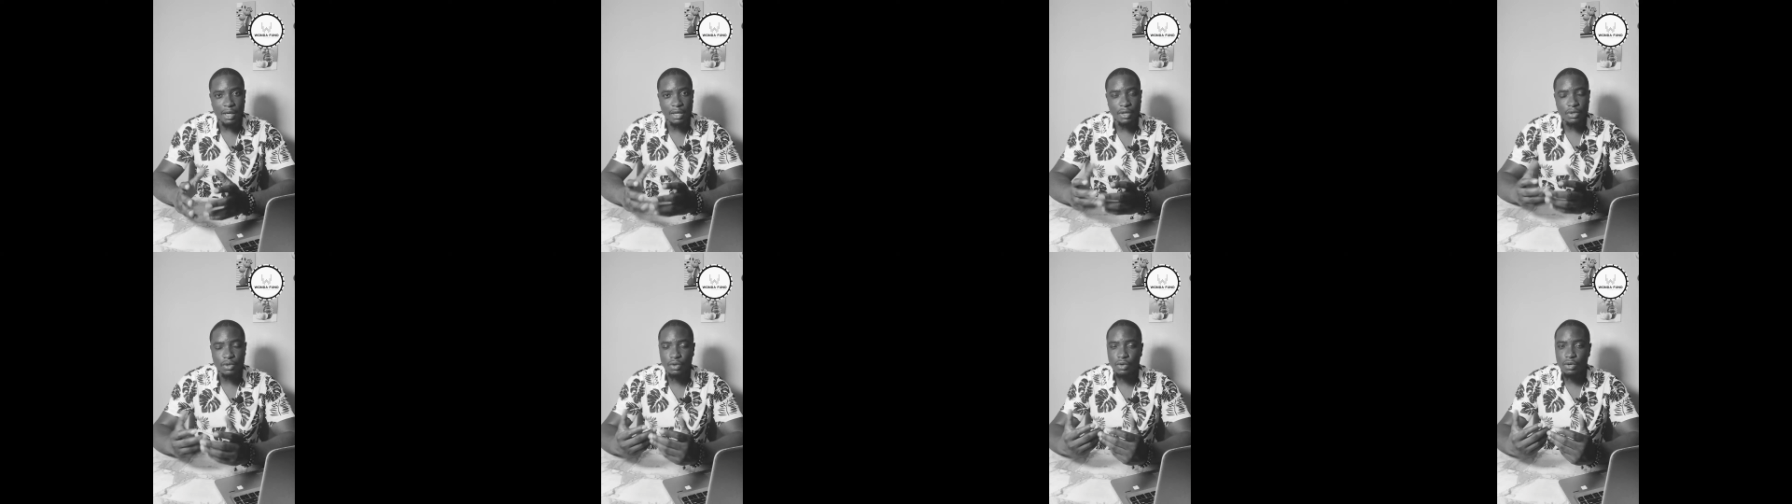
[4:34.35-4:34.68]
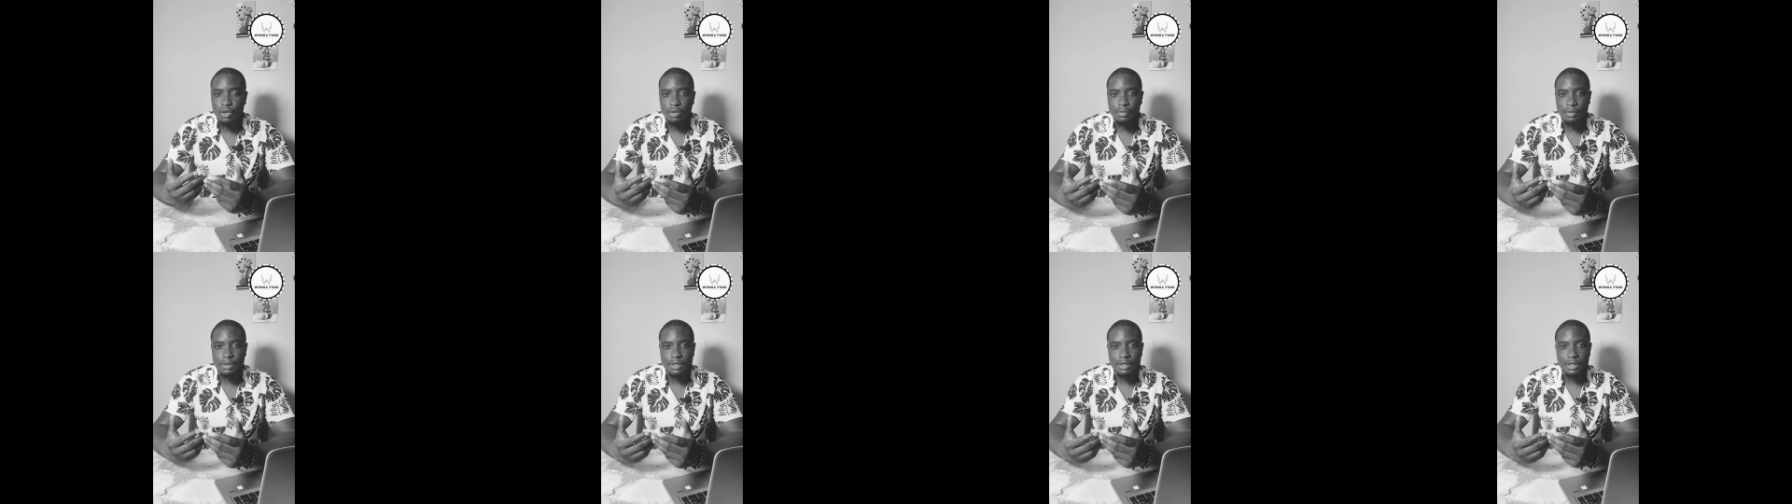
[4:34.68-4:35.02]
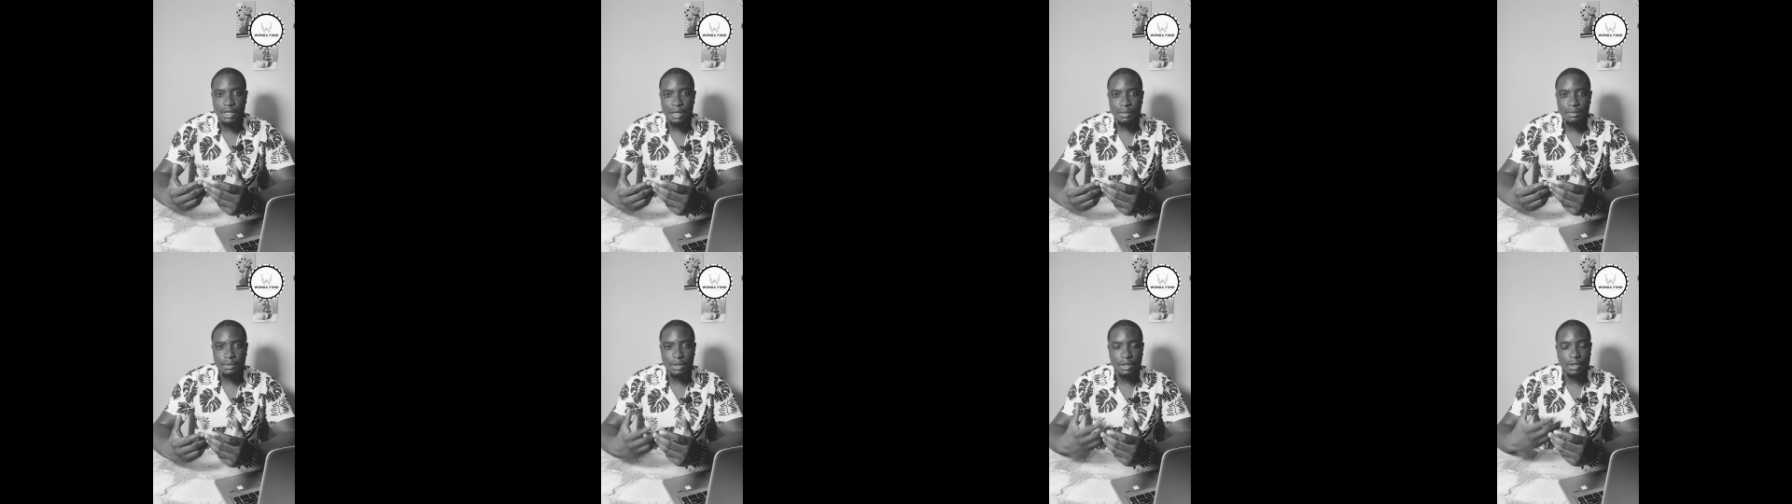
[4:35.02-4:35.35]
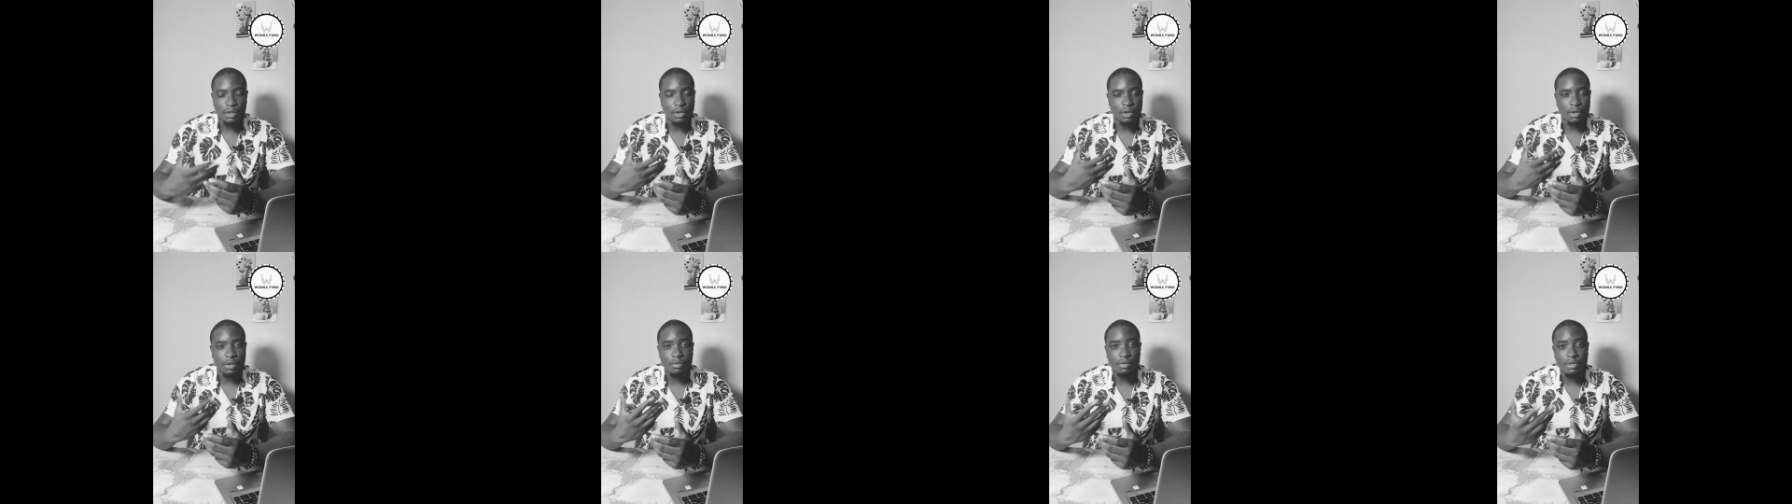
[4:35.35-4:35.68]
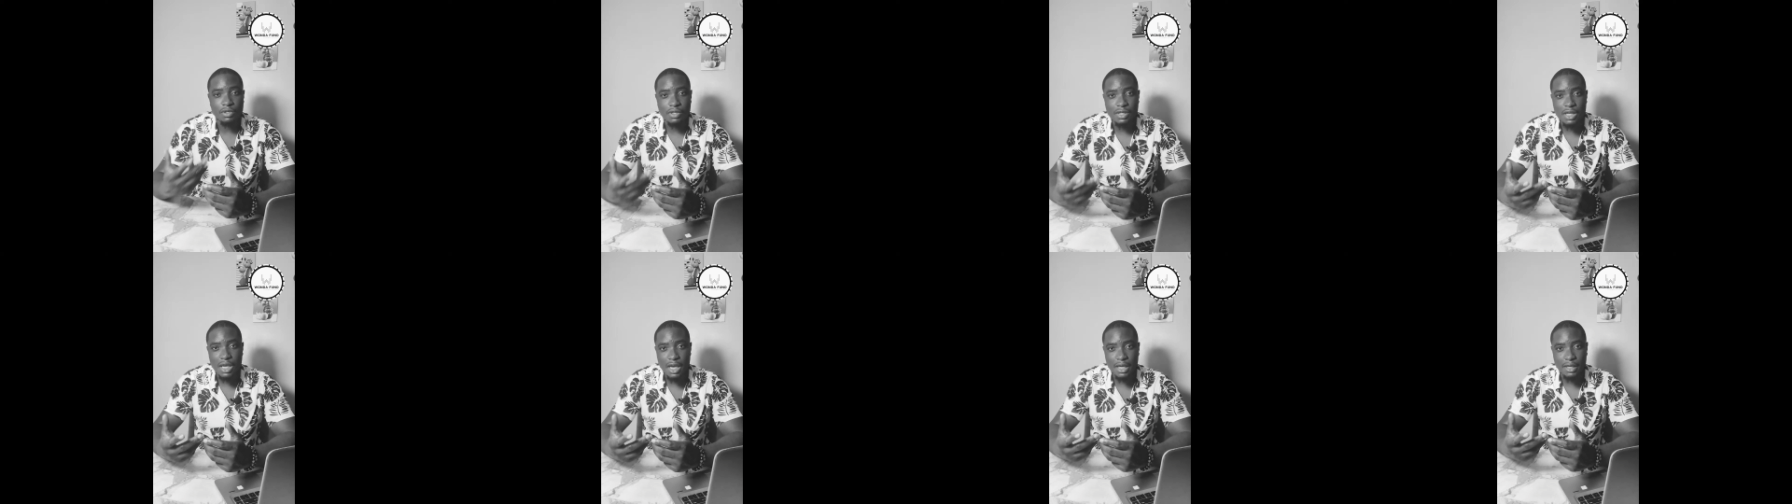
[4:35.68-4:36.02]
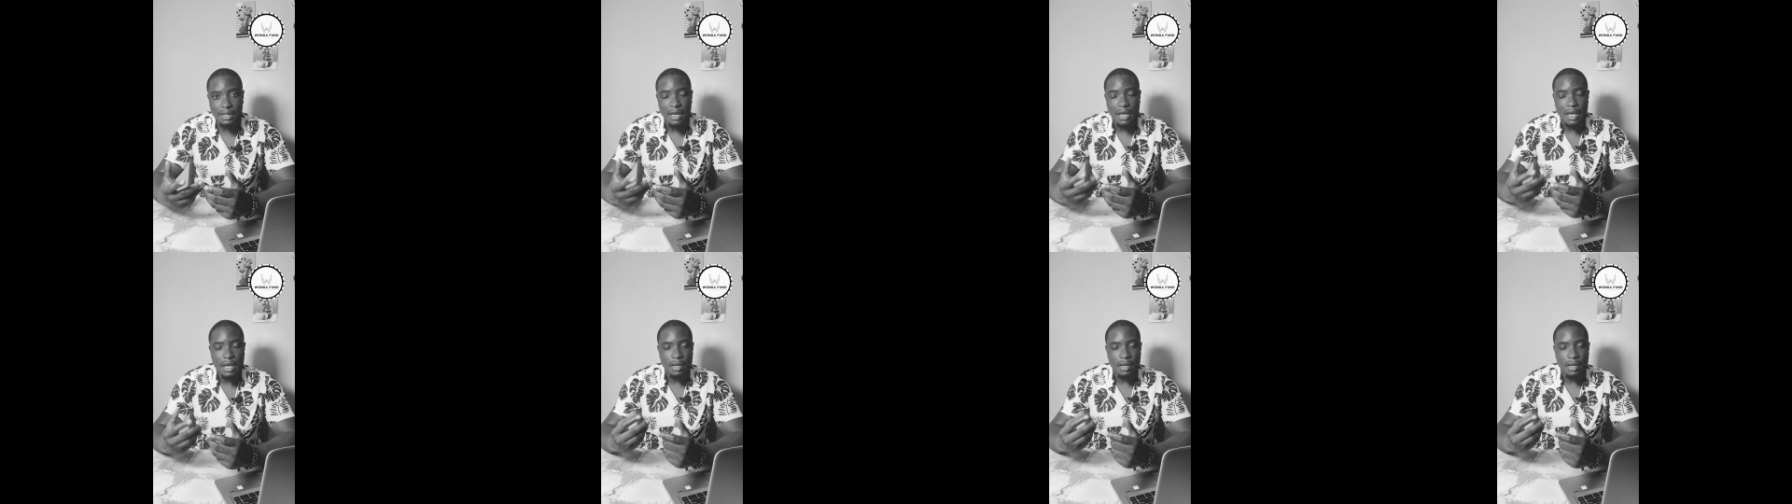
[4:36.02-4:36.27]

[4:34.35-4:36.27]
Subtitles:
you're going to be skeptical, you're going to be scared,